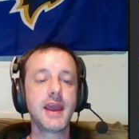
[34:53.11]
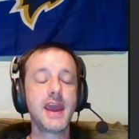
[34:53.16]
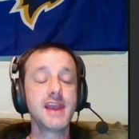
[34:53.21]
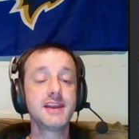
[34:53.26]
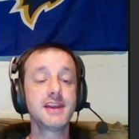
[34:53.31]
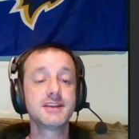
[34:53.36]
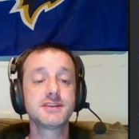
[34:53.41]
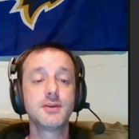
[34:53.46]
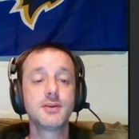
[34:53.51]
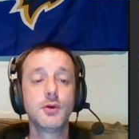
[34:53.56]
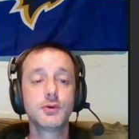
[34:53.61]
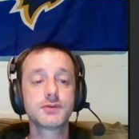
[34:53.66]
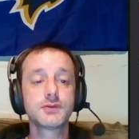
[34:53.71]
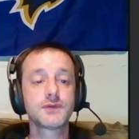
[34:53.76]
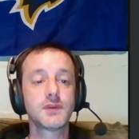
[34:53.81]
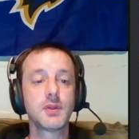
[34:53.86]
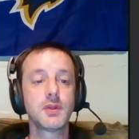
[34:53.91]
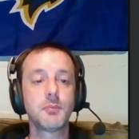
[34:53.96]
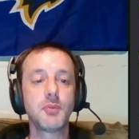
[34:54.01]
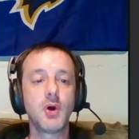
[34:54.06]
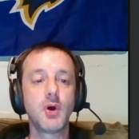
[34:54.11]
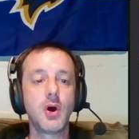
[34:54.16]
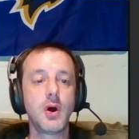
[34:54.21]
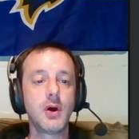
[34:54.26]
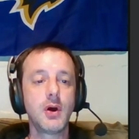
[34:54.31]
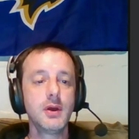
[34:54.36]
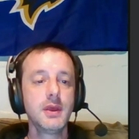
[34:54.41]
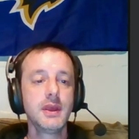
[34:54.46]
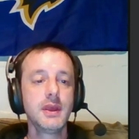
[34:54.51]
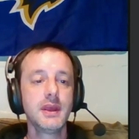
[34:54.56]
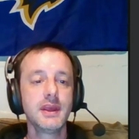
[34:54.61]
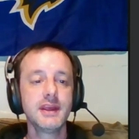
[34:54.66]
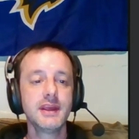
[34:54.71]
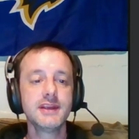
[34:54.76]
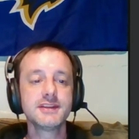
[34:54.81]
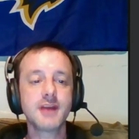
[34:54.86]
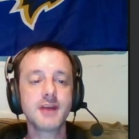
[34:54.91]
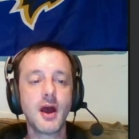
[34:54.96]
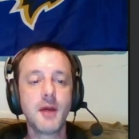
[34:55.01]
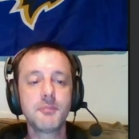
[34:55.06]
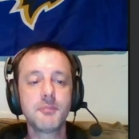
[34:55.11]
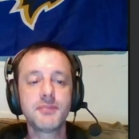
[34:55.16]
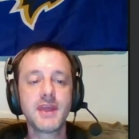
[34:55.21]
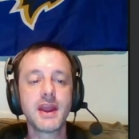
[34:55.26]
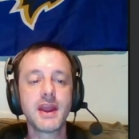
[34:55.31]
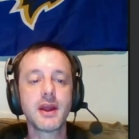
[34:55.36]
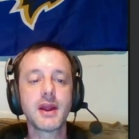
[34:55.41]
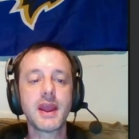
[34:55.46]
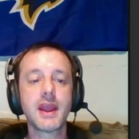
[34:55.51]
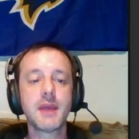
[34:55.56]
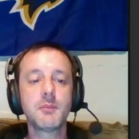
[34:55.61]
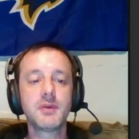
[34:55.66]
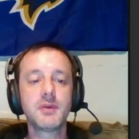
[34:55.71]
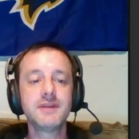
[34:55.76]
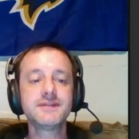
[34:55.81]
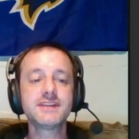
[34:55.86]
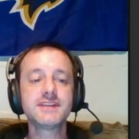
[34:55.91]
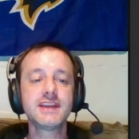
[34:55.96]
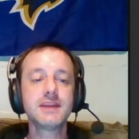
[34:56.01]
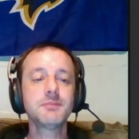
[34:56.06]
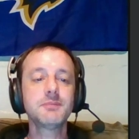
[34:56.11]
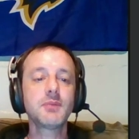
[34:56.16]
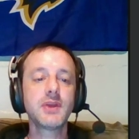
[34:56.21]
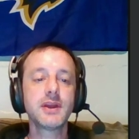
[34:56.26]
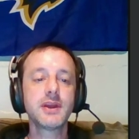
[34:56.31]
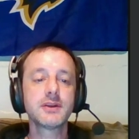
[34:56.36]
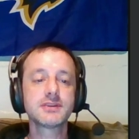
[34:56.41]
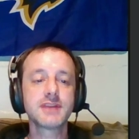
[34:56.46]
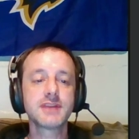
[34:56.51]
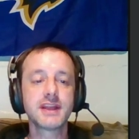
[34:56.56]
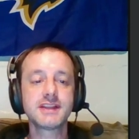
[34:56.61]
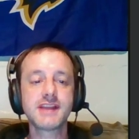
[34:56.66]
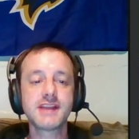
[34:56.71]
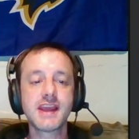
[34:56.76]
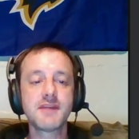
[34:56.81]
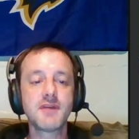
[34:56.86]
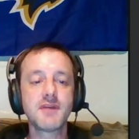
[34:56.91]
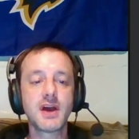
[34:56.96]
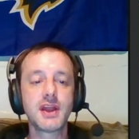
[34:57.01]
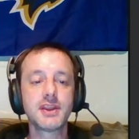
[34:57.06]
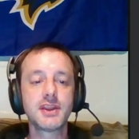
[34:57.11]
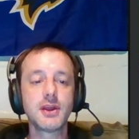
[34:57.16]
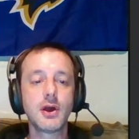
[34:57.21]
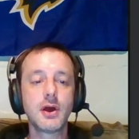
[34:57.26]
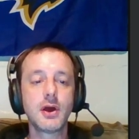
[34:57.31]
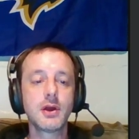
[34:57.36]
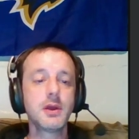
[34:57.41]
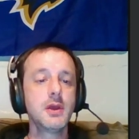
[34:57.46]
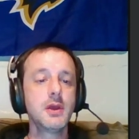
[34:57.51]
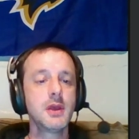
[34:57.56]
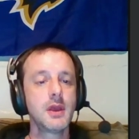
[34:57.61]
and his nose for the ball is up there, and we've seen players like Tavon Young,